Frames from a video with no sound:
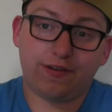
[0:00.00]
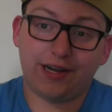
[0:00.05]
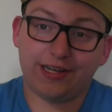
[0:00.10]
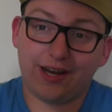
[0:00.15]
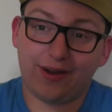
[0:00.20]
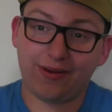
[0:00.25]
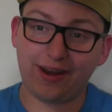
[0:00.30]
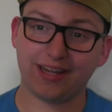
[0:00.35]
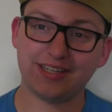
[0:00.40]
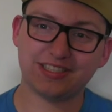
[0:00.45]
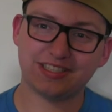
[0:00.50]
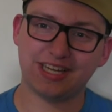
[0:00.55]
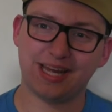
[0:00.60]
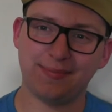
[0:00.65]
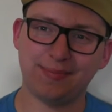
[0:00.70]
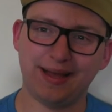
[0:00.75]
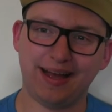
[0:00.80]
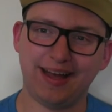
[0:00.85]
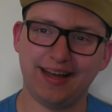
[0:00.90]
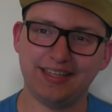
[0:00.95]
find out next
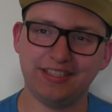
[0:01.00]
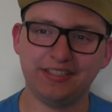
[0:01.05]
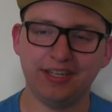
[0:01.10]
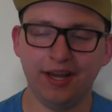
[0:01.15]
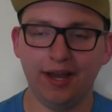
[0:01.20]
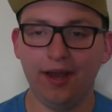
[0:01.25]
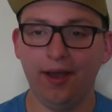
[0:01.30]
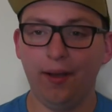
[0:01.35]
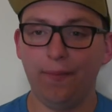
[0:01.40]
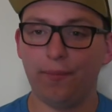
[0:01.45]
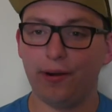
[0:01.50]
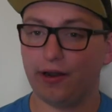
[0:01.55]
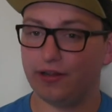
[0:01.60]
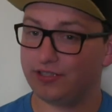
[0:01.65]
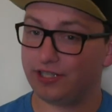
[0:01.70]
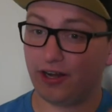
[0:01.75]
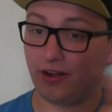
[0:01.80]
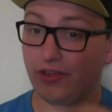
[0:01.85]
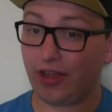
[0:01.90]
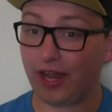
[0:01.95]
time, guys. But
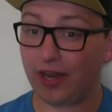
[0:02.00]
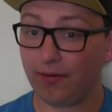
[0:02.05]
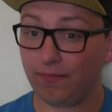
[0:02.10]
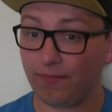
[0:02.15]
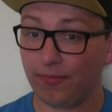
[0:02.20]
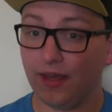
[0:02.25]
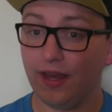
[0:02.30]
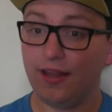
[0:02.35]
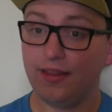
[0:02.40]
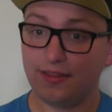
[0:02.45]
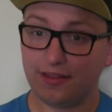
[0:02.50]
until then,